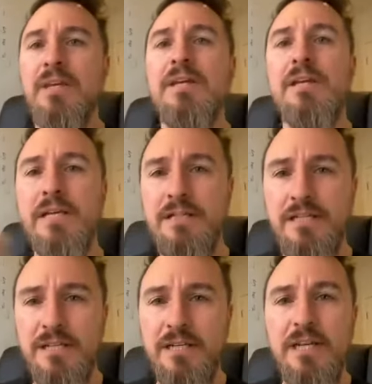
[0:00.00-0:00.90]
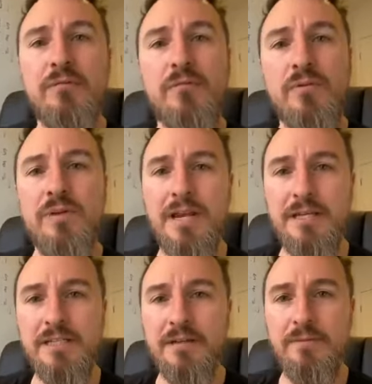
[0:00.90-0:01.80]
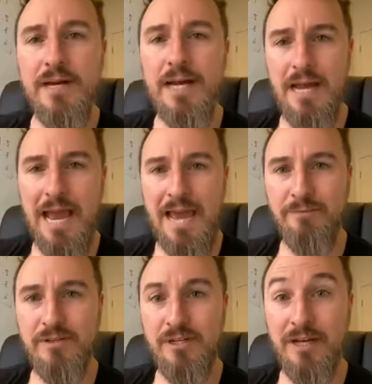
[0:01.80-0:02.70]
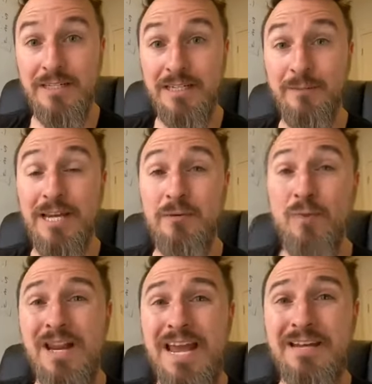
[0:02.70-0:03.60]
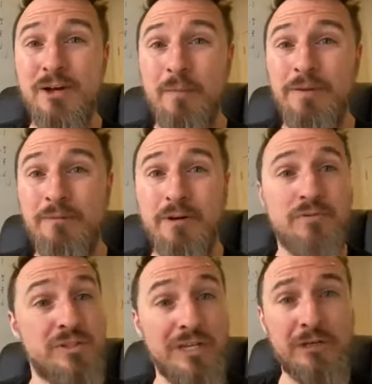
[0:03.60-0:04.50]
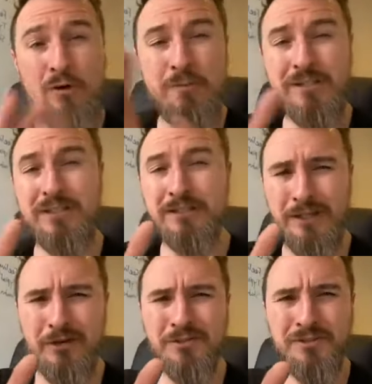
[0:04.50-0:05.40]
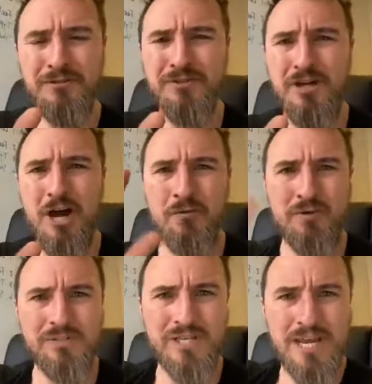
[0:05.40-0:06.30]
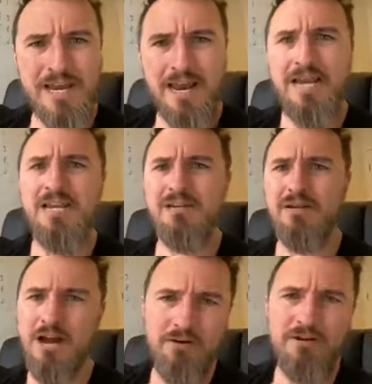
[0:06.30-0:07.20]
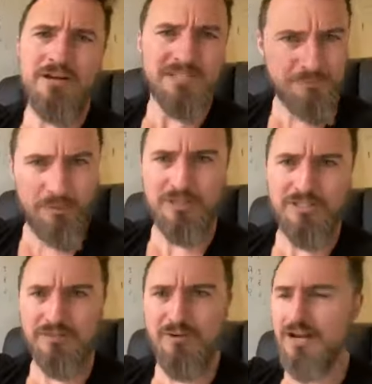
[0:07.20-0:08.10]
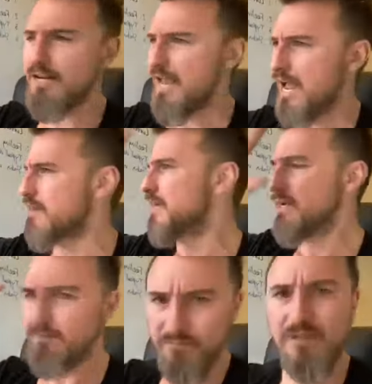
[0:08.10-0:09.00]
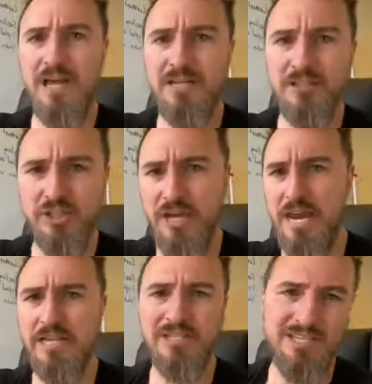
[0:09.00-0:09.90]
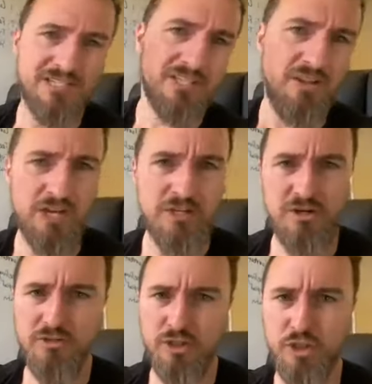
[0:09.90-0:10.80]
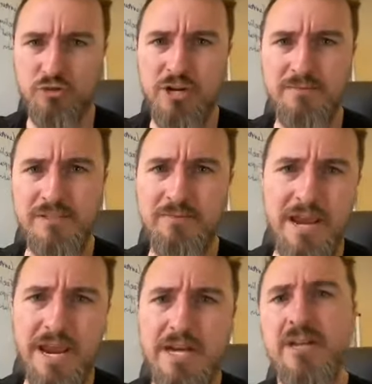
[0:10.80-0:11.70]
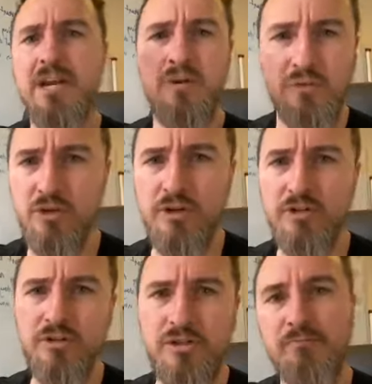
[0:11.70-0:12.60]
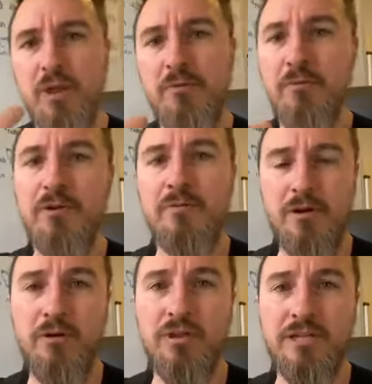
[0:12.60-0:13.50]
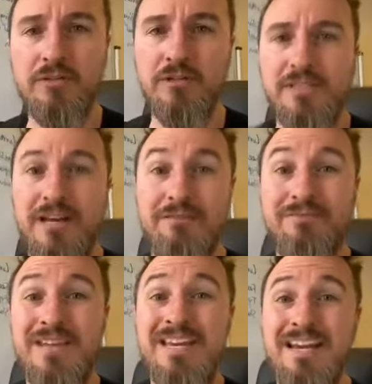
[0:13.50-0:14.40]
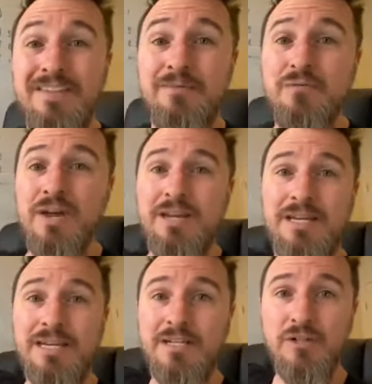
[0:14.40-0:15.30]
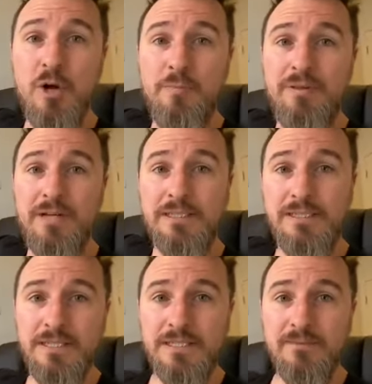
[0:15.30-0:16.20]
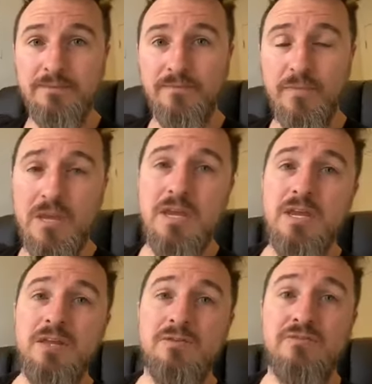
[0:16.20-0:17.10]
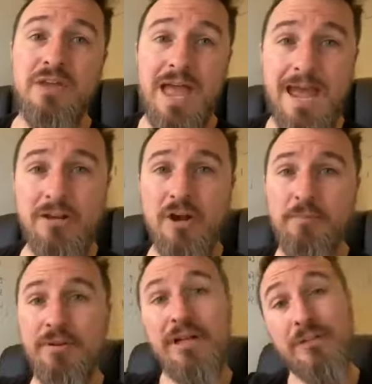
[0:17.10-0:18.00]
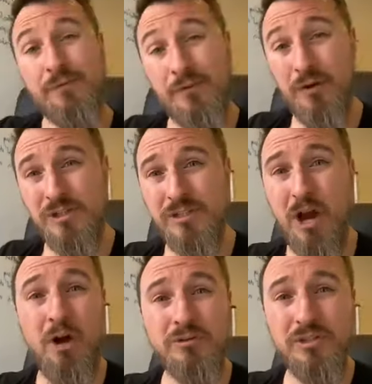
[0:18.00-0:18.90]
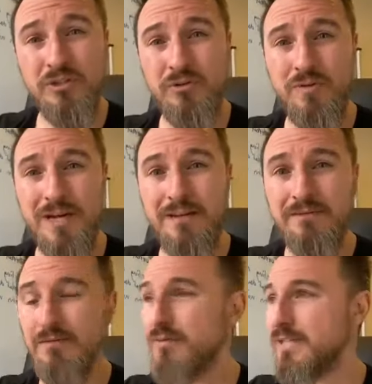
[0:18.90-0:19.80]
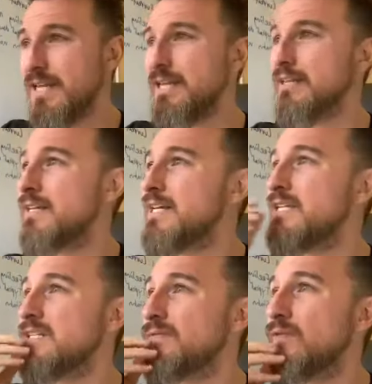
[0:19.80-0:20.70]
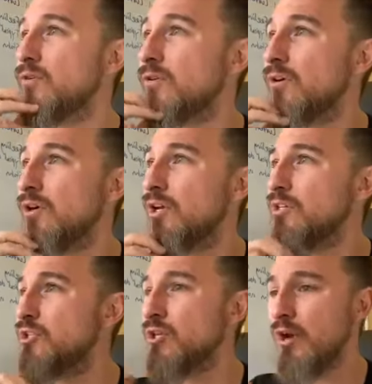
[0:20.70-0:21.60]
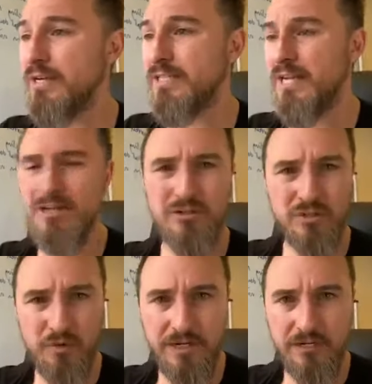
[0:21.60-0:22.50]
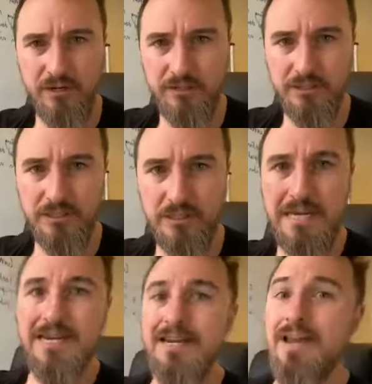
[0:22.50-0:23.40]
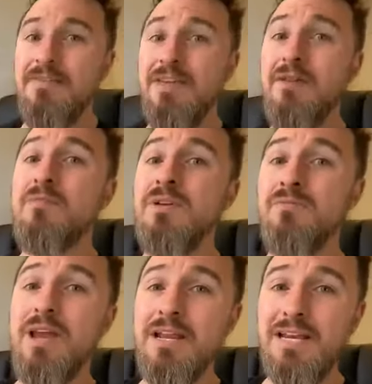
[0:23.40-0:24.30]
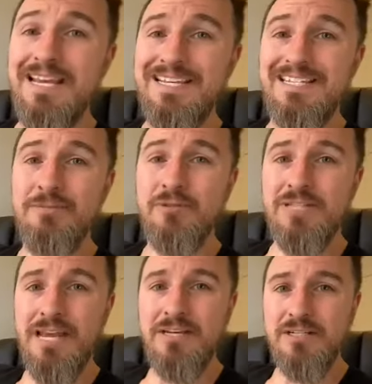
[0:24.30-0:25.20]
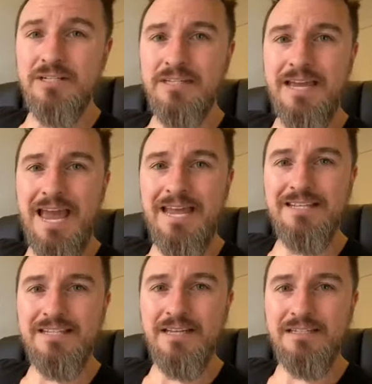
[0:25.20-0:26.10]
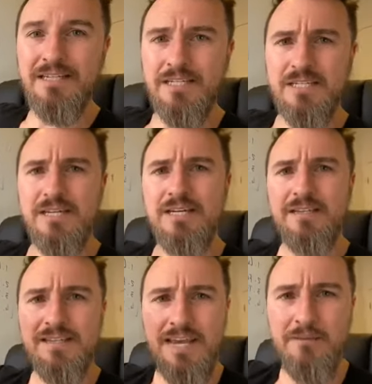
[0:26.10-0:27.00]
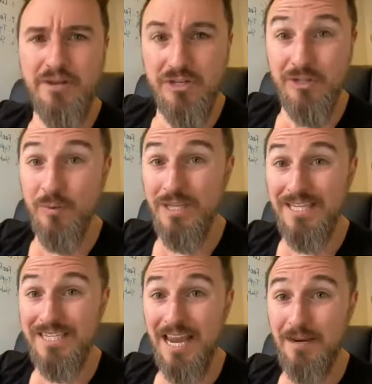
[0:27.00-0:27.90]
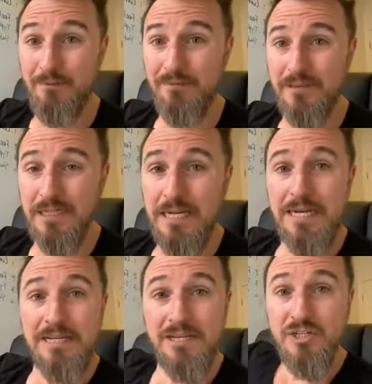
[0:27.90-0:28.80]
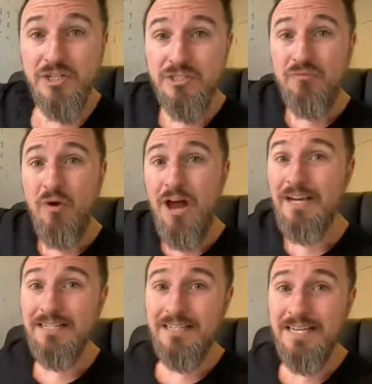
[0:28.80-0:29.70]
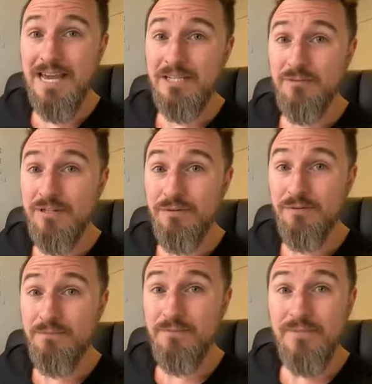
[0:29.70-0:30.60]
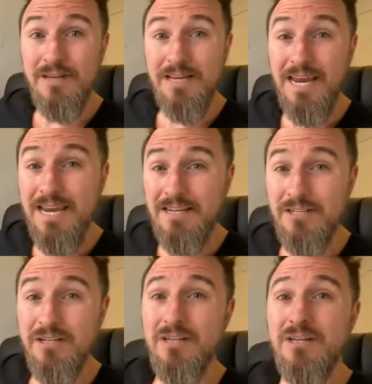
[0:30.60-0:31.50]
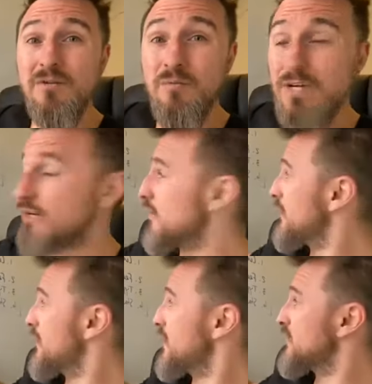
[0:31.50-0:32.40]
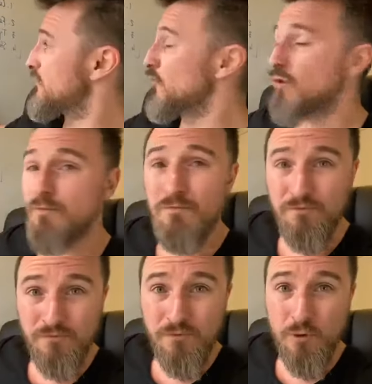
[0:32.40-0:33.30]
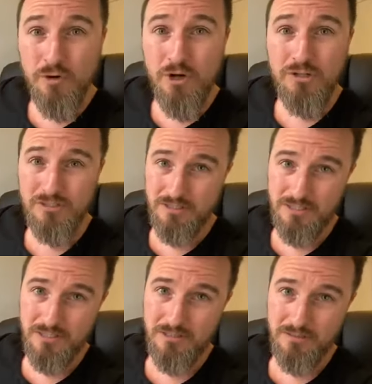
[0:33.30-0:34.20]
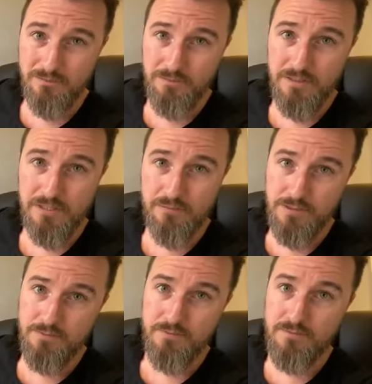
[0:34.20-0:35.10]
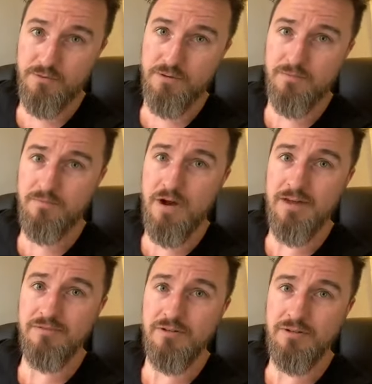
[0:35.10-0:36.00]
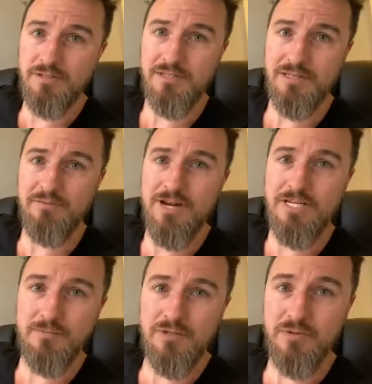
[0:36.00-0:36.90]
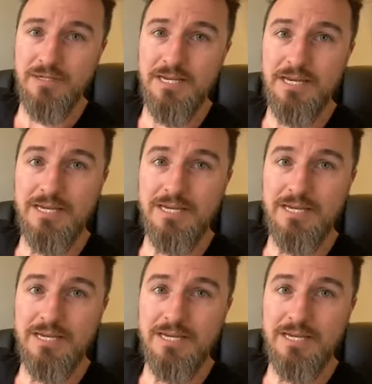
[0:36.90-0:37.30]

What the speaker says: in Sydney, we're running some advertising, and we had one ad copy where it was like almost like the old school style, where it was, hey, hurry, spots are running out, last chance, this is extreme demand, you got to do that, blah, blah, blah, blah, all that sort of stuff. And then we ran it against copy like this. The ad copy, like the first old school way, was getting leads for $19 or $20. And then we ran simultaneously ads like this. The images were the same. It's just the writing in the ads were different. And we got leads for $4 for this one. $4 to $5. They're ranging between there.